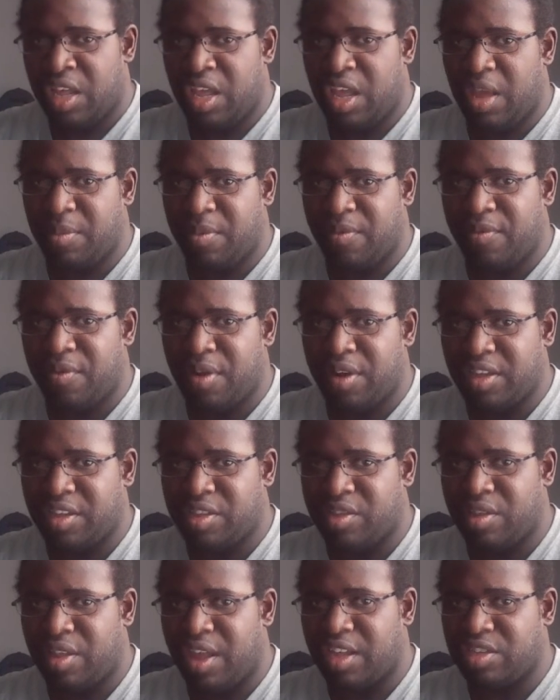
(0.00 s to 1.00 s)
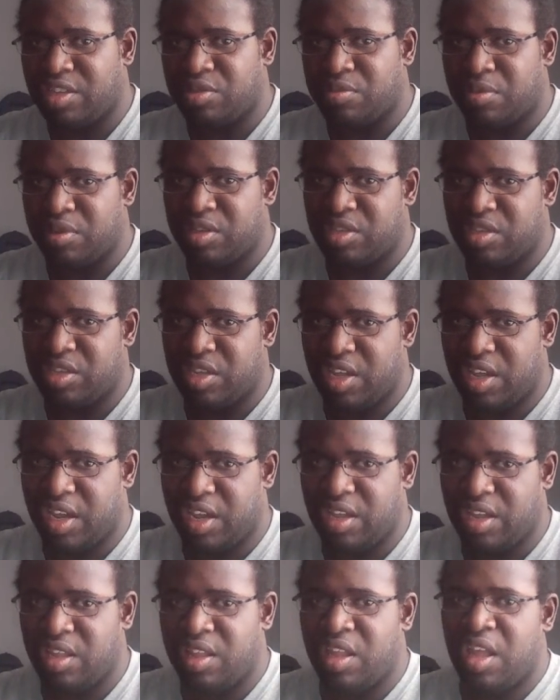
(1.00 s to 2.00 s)
And before I get to that, I just want to
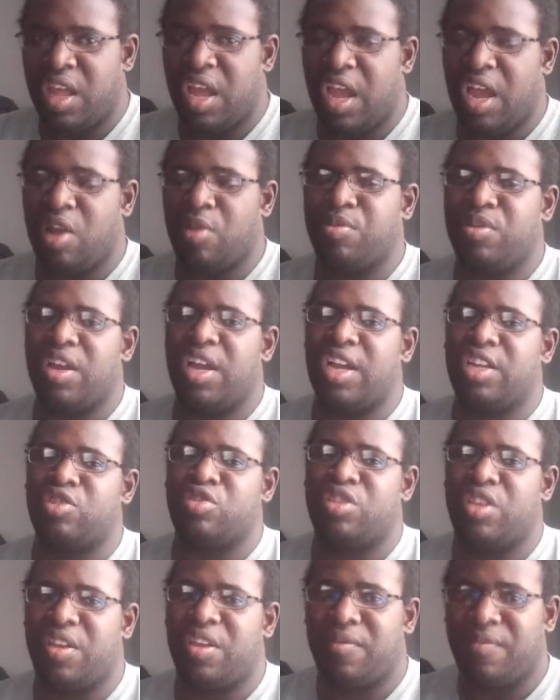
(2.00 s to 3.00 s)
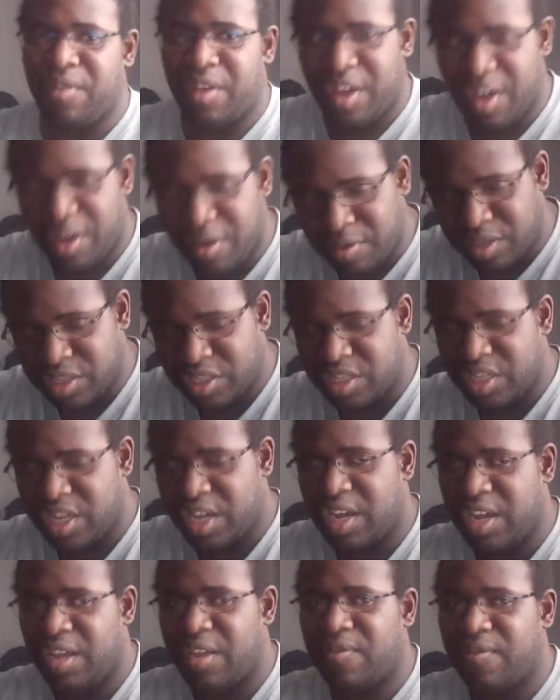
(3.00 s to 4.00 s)
say I hope you guys are staying very
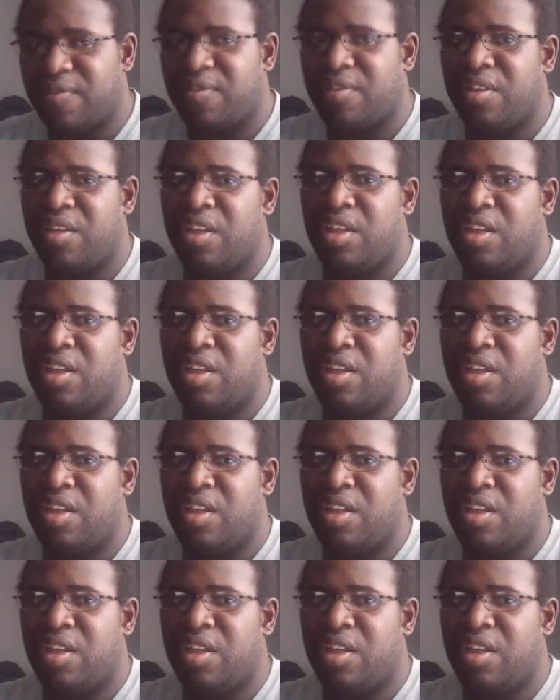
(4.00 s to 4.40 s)
safe